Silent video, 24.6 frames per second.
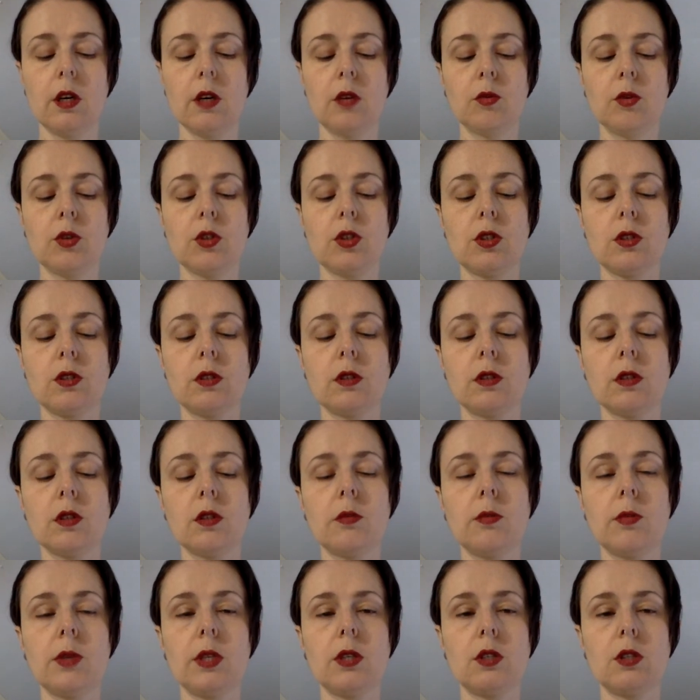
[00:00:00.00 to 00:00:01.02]
which is a
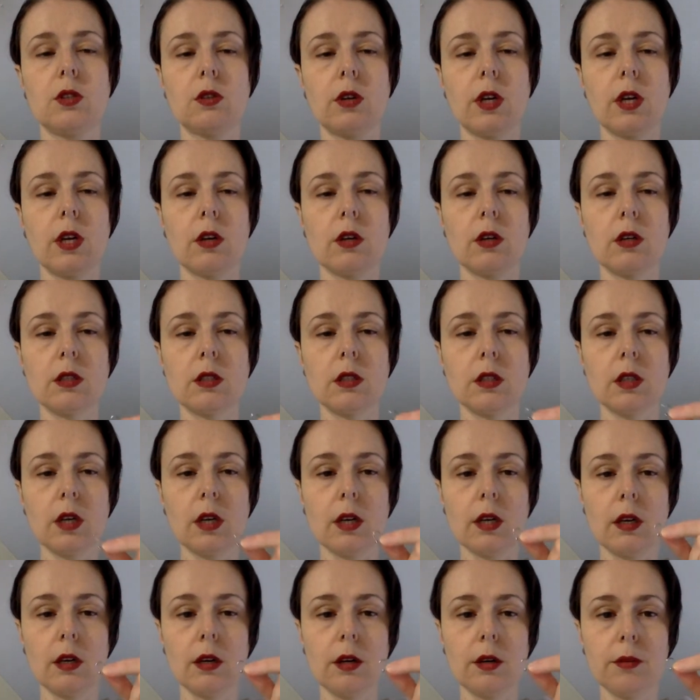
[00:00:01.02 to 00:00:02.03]
little bit straighter. It's
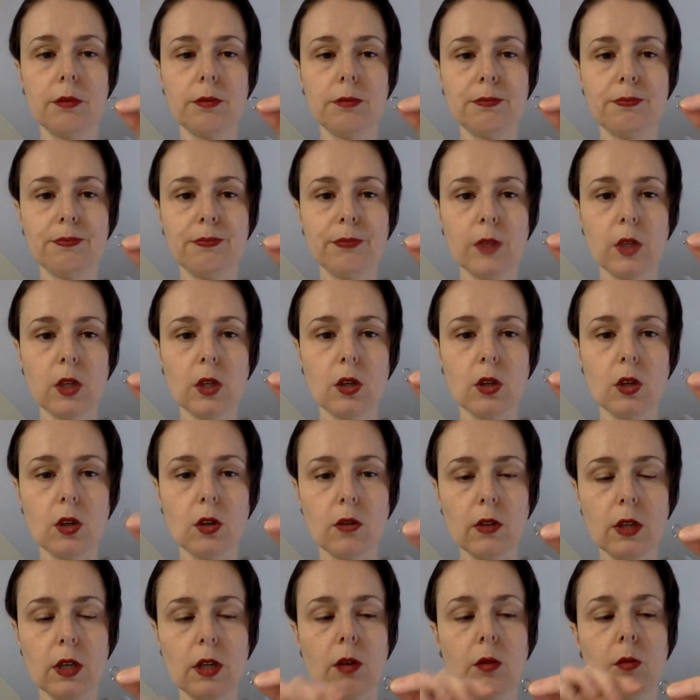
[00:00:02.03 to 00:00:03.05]
not a
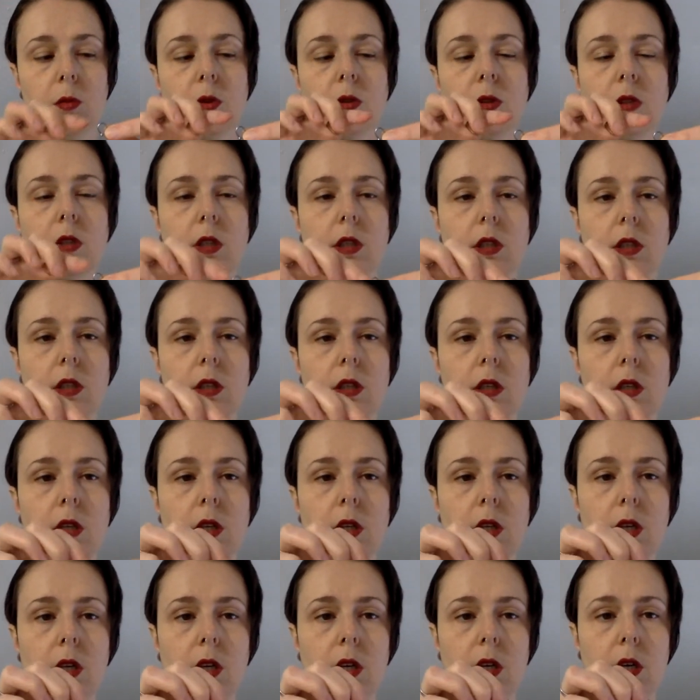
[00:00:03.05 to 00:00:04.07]
curve like almost like a
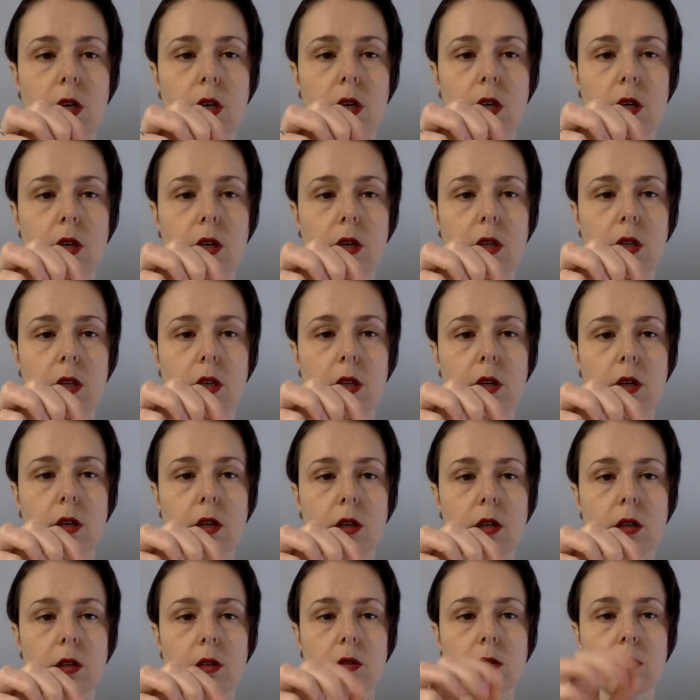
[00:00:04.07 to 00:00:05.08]

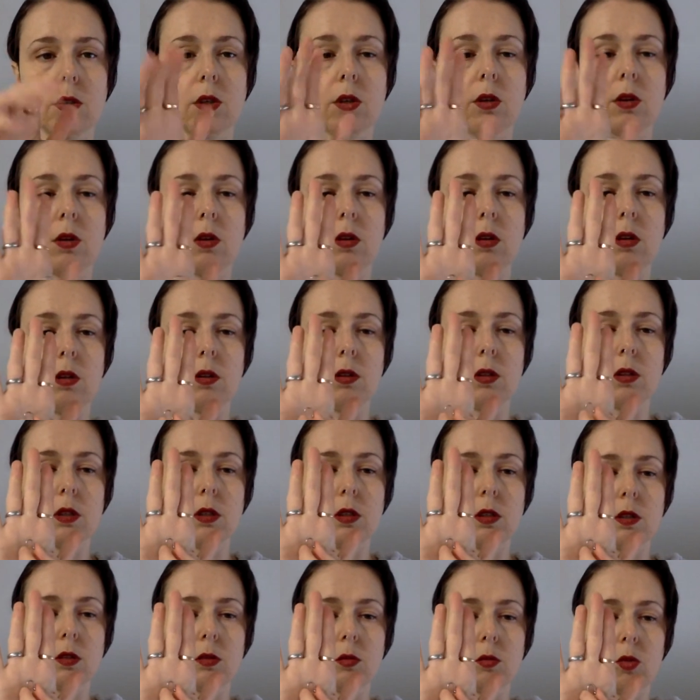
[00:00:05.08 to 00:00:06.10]
circle. This
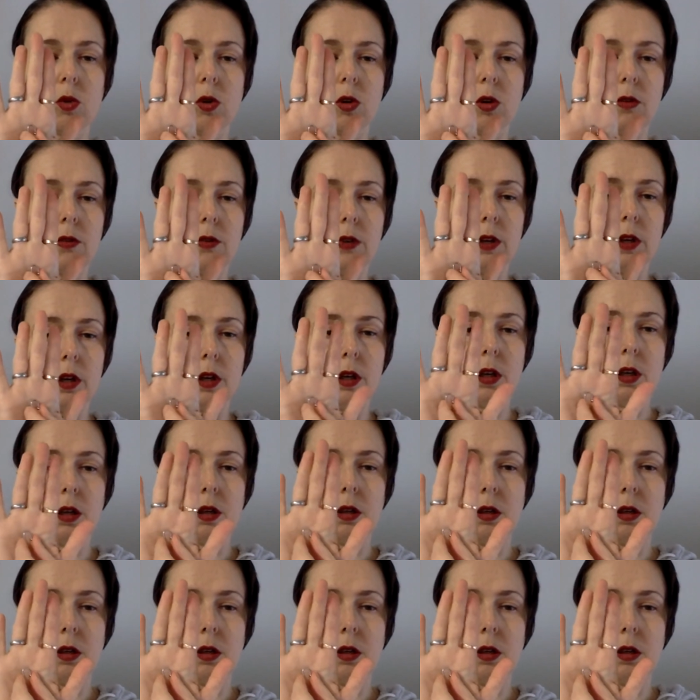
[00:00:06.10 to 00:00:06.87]
is more of a